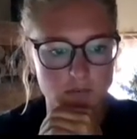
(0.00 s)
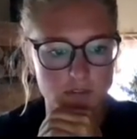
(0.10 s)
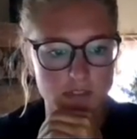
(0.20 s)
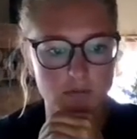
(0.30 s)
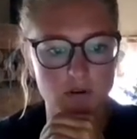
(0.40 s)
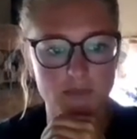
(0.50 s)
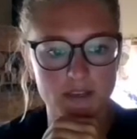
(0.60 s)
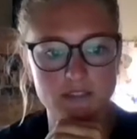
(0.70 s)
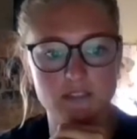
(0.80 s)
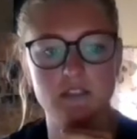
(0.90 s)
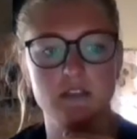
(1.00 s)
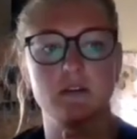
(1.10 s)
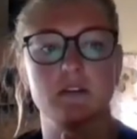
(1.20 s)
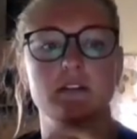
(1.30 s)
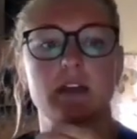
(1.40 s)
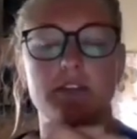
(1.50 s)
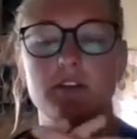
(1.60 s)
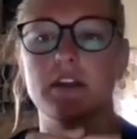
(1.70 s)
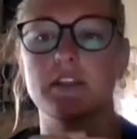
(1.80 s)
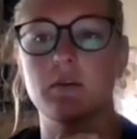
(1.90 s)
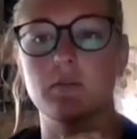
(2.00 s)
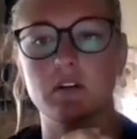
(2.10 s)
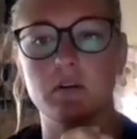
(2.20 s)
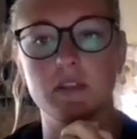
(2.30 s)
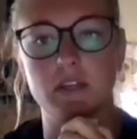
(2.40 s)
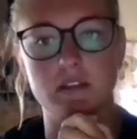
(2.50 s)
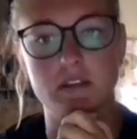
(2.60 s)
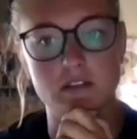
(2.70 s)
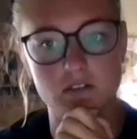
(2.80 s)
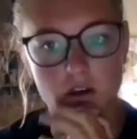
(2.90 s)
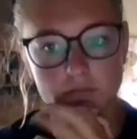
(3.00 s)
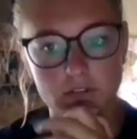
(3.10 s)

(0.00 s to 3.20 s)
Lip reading: they were mixed together and they were completely dissolved.